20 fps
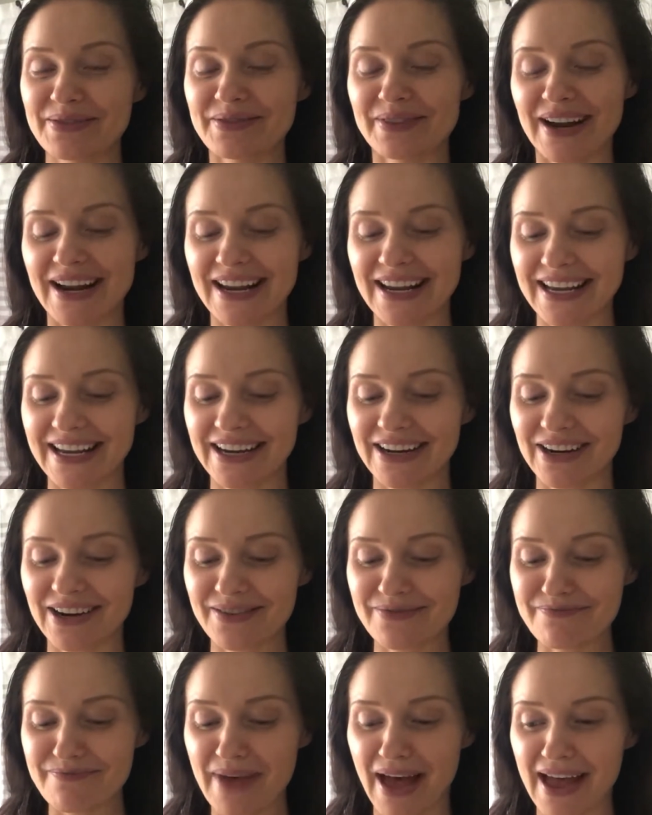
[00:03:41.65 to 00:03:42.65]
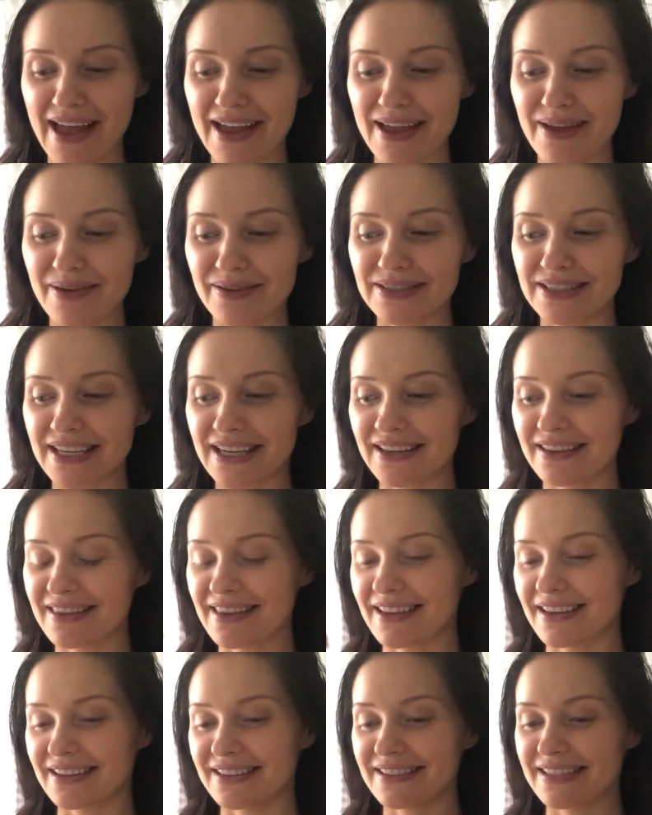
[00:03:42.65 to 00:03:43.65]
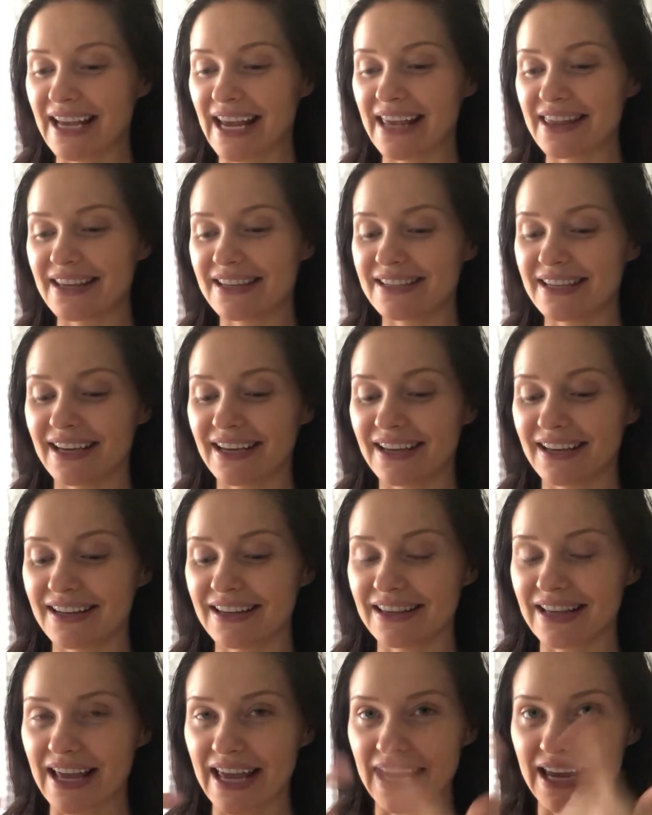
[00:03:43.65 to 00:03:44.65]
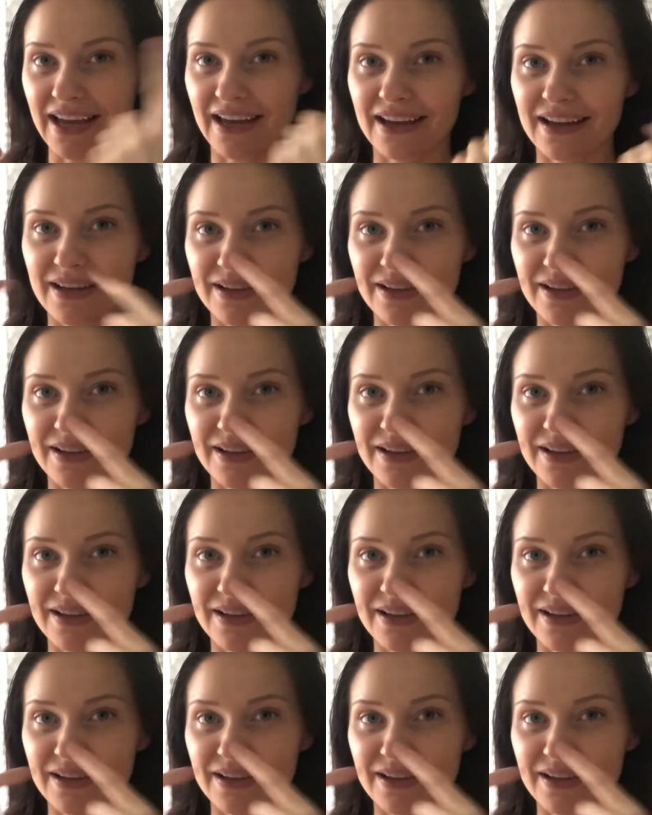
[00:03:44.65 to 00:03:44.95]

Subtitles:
right here. I did the Day of the Dead like